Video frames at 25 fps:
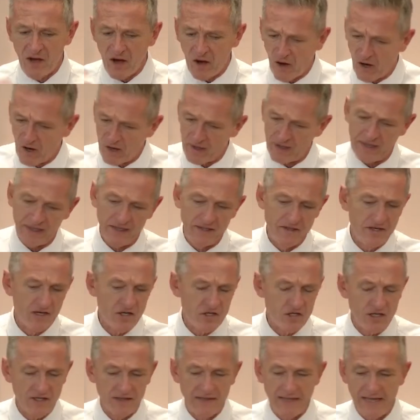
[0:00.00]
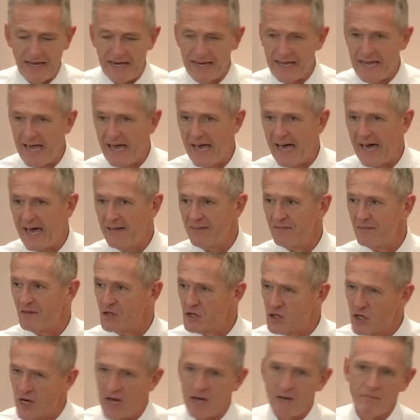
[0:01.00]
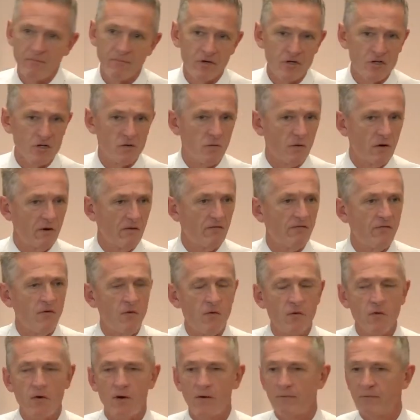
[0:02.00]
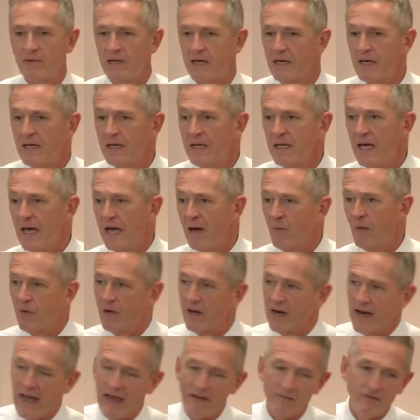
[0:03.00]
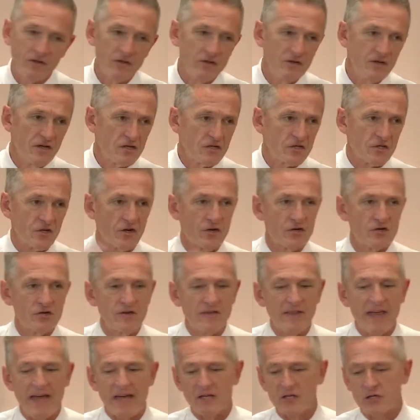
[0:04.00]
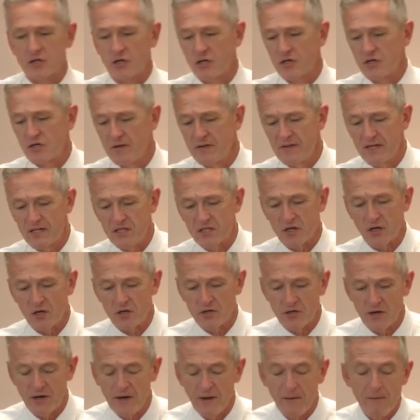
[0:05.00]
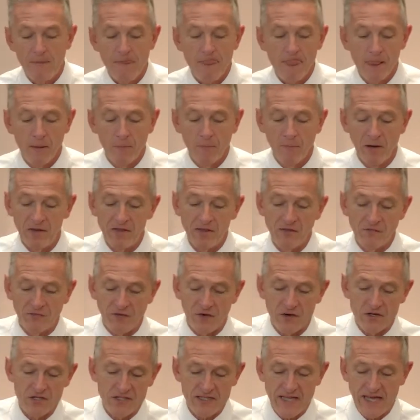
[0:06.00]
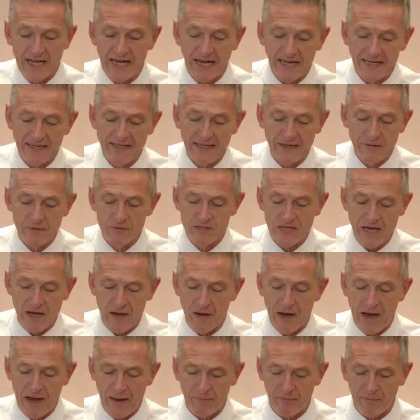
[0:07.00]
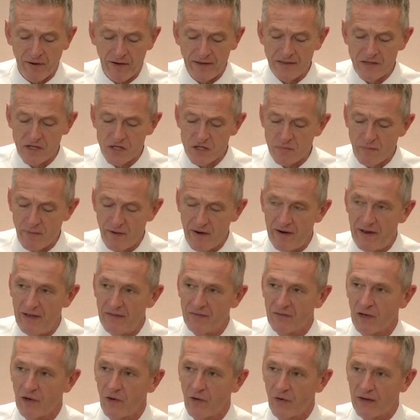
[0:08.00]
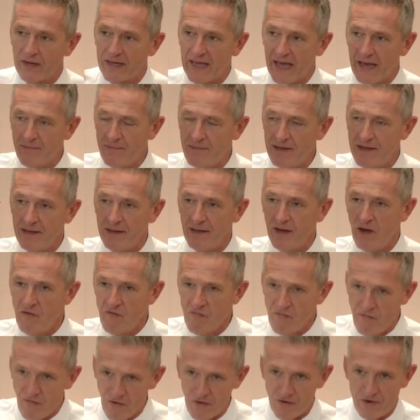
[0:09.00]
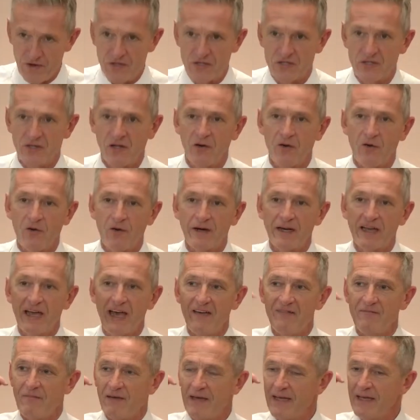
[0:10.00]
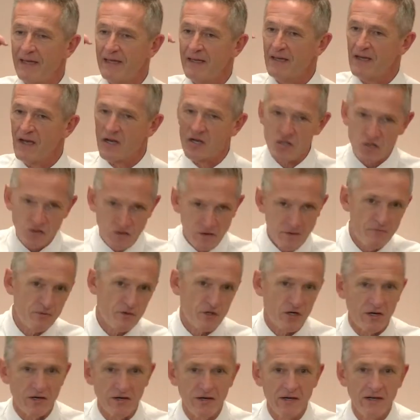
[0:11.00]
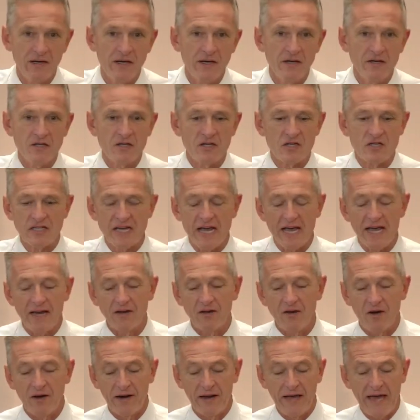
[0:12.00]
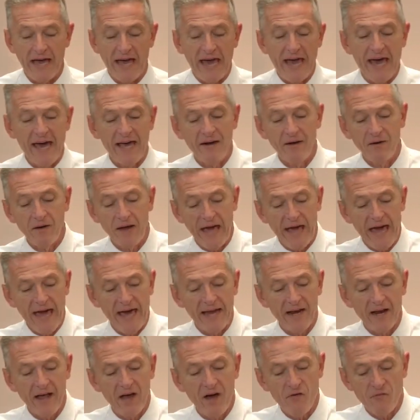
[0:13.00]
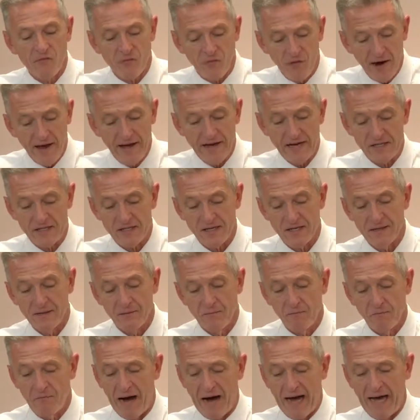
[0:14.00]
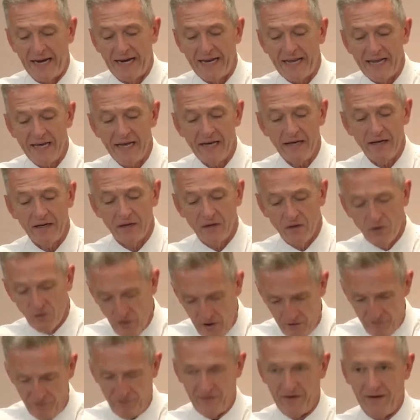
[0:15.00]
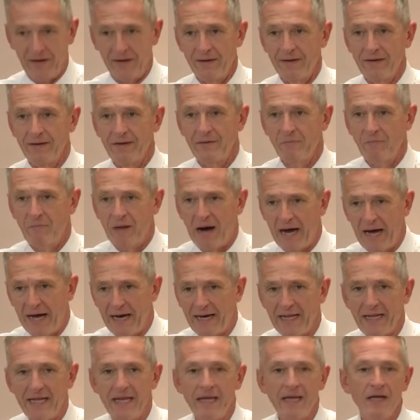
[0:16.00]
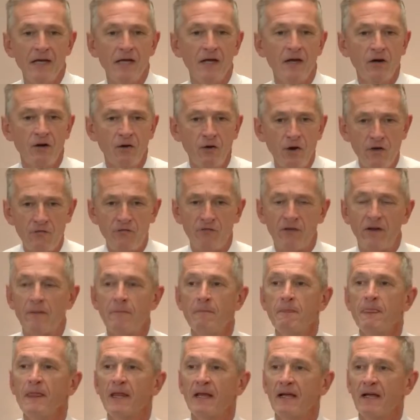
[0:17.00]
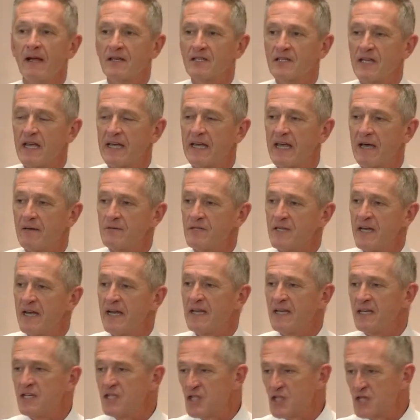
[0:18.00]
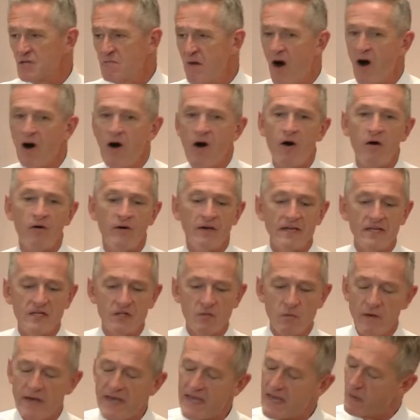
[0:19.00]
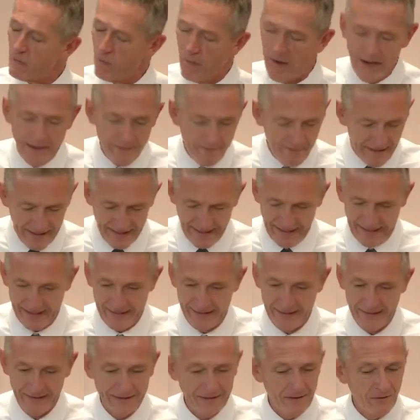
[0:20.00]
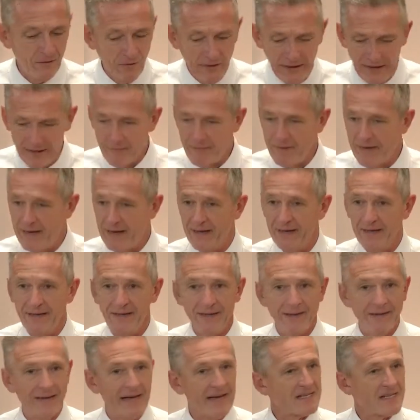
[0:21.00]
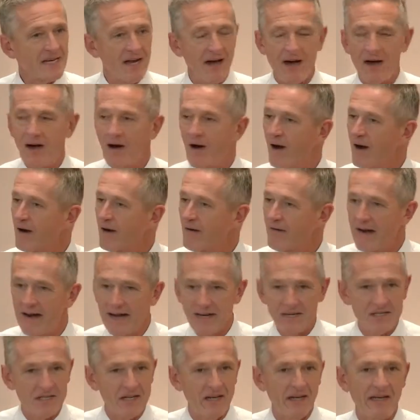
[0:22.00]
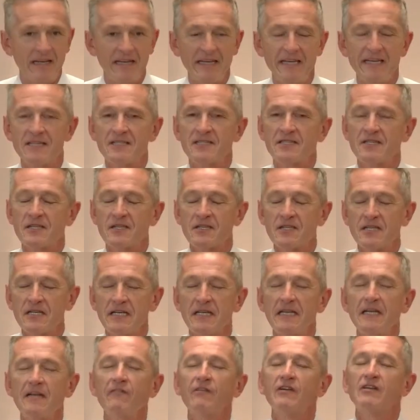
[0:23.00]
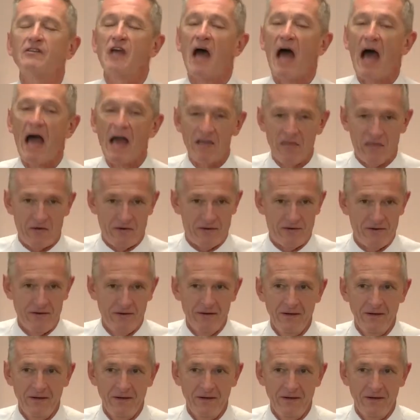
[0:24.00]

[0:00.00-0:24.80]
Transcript: the heart condition that he had and the chambers weren't formed and, and we're going to have to do this surgery and that surgery and this surgery. But the first thing I did was I, I prayed in the Spirit and the Lord gave me a verse. The Lord gave me a scripture to stand on, and, and a phrase, mighty Griffin, mighty Griffin, because they kept saying he's small, he's weak. Wait a minute, wait a minute. That's not our grandson. He's the seed of a tither,